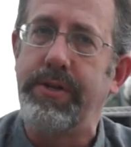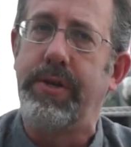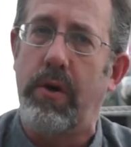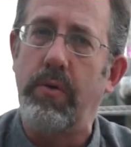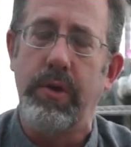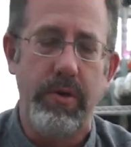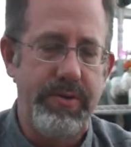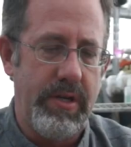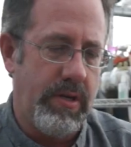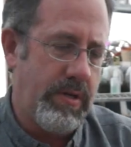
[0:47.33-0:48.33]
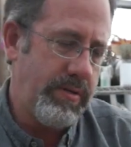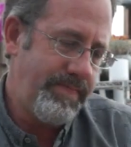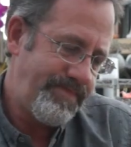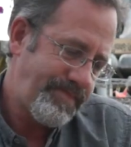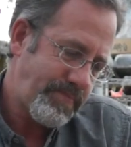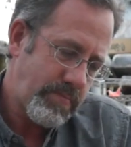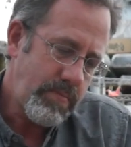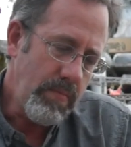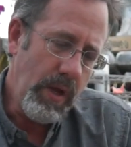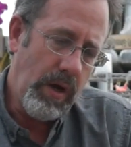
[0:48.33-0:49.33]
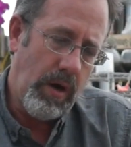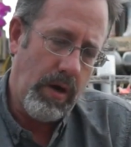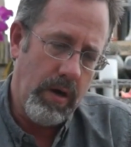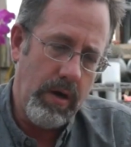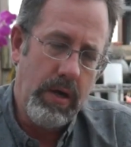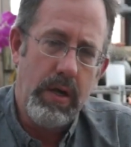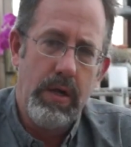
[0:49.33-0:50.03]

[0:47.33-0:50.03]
don't use it on are